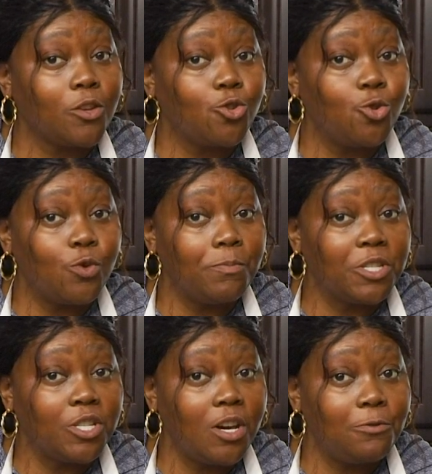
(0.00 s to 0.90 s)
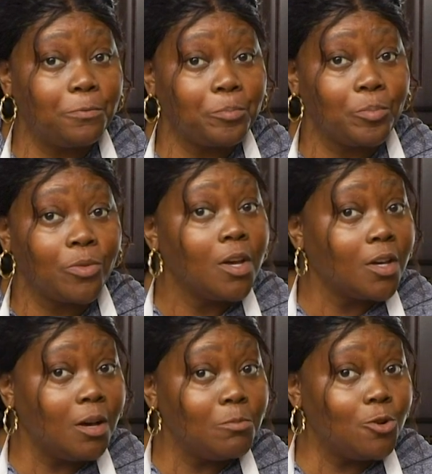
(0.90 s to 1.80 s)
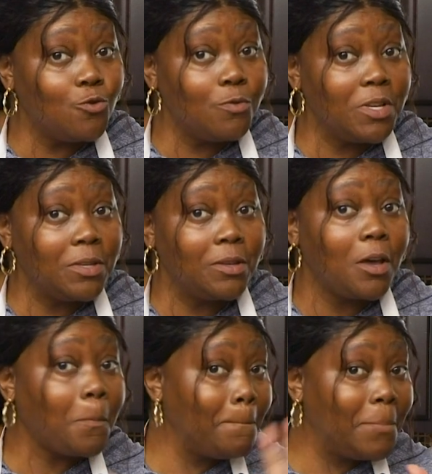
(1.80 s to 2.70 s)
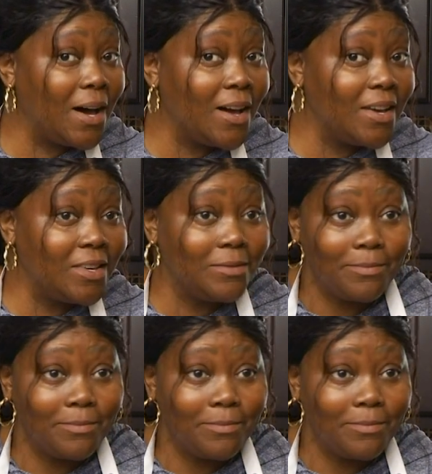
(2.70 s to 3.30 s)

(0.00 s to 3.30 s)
Cook with Michelle. Come cook with me. Bye.